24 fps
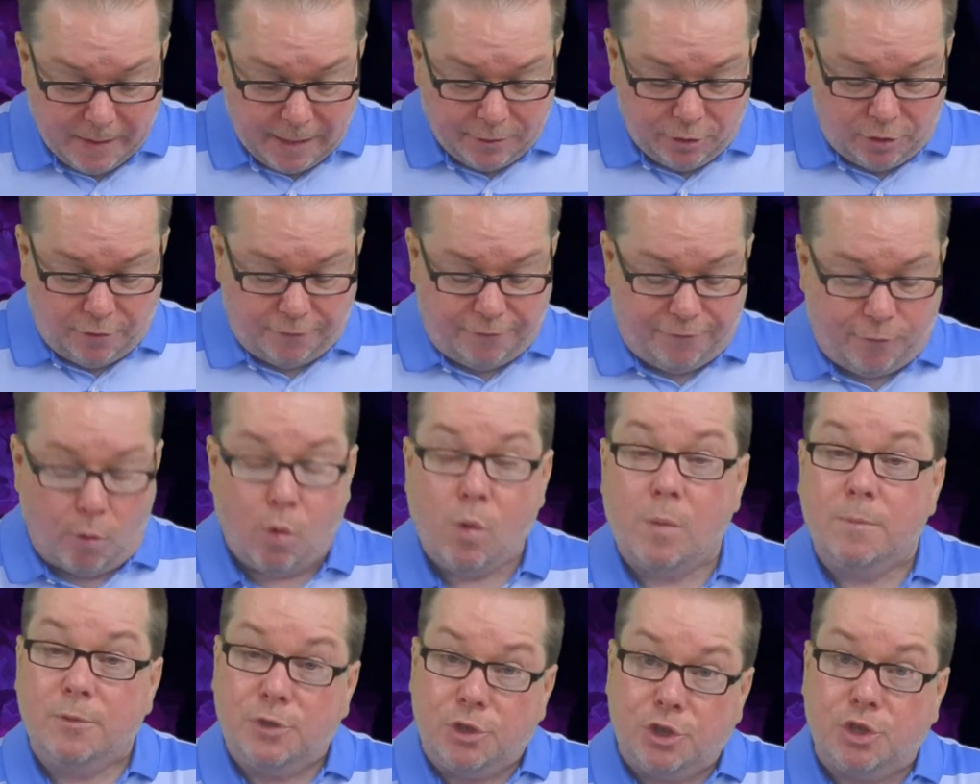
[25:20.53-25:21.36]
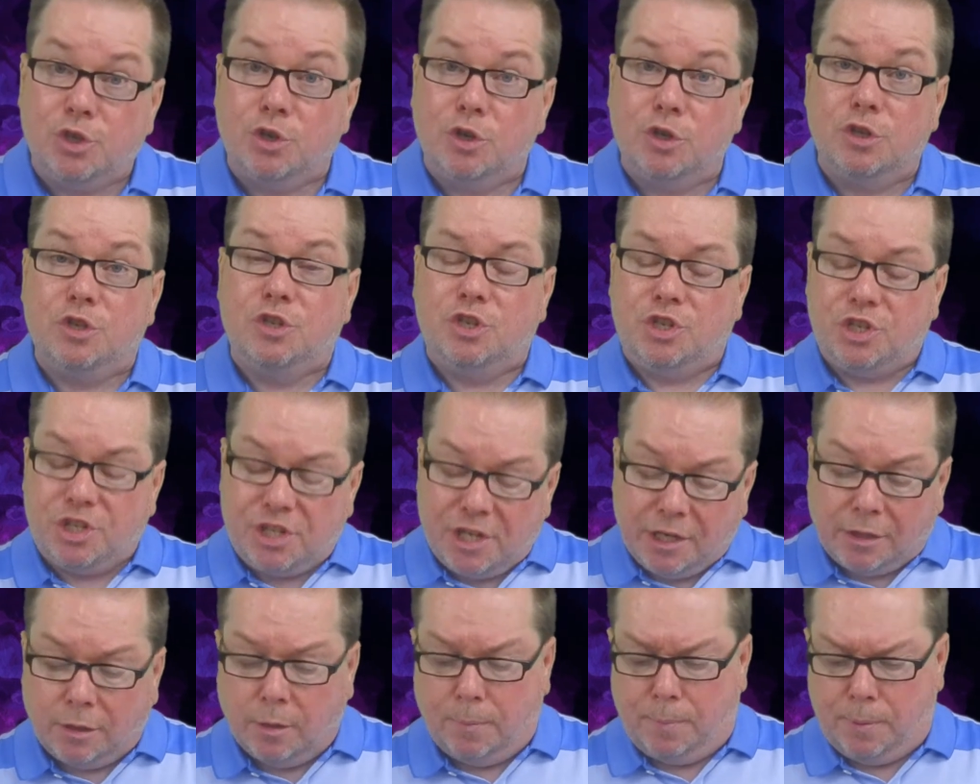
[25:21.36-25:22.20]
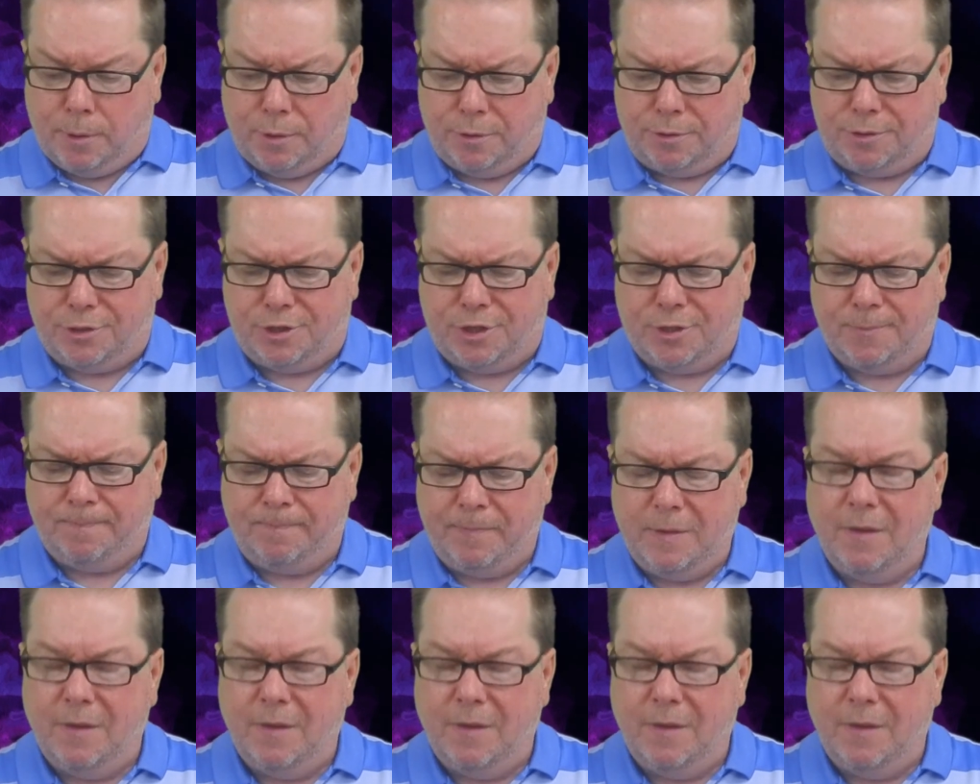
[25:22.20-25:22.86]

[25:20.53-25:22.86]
to form certain syllables